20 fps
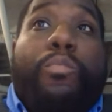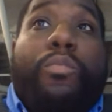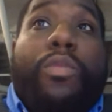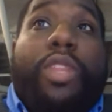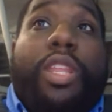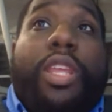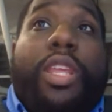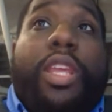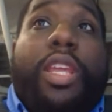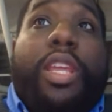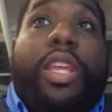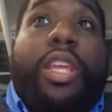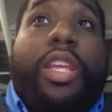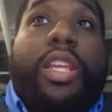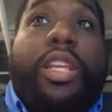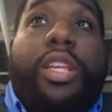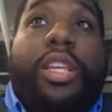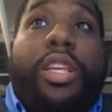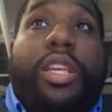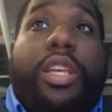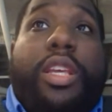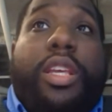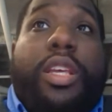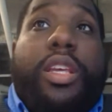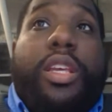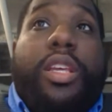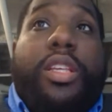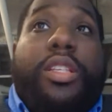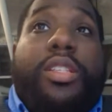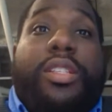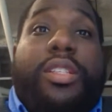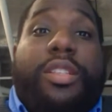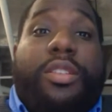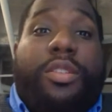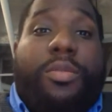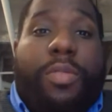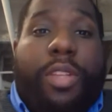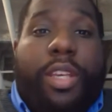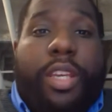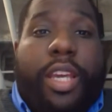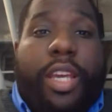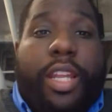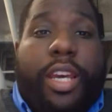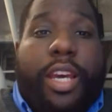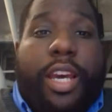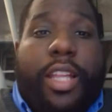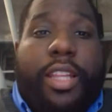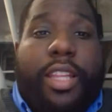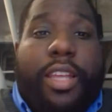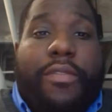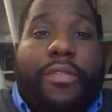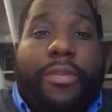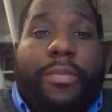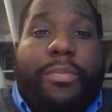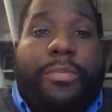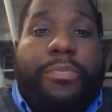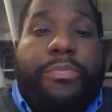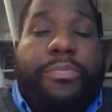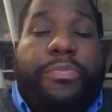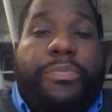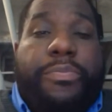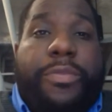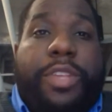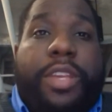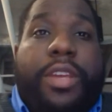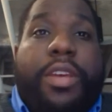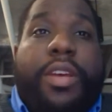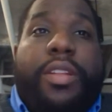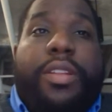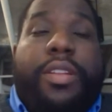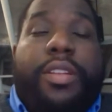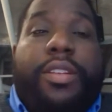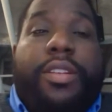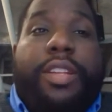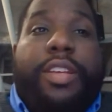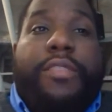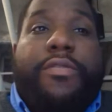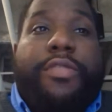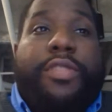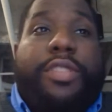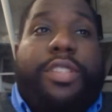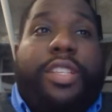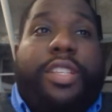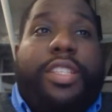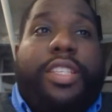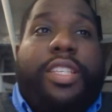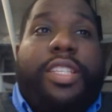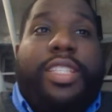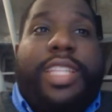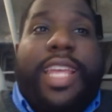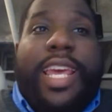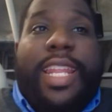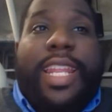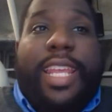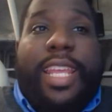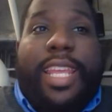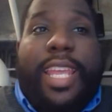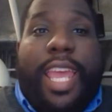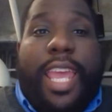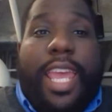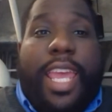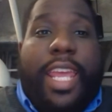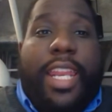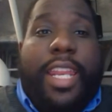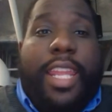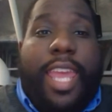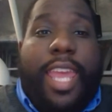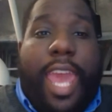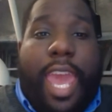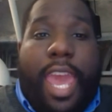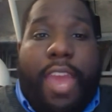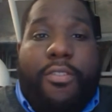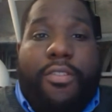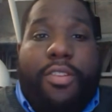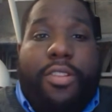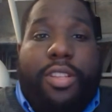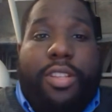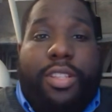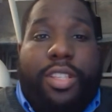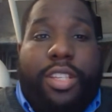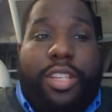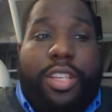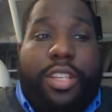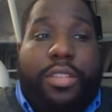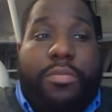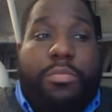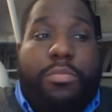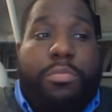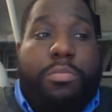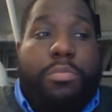He is still playing at a high level. The difference is that he can't carry the team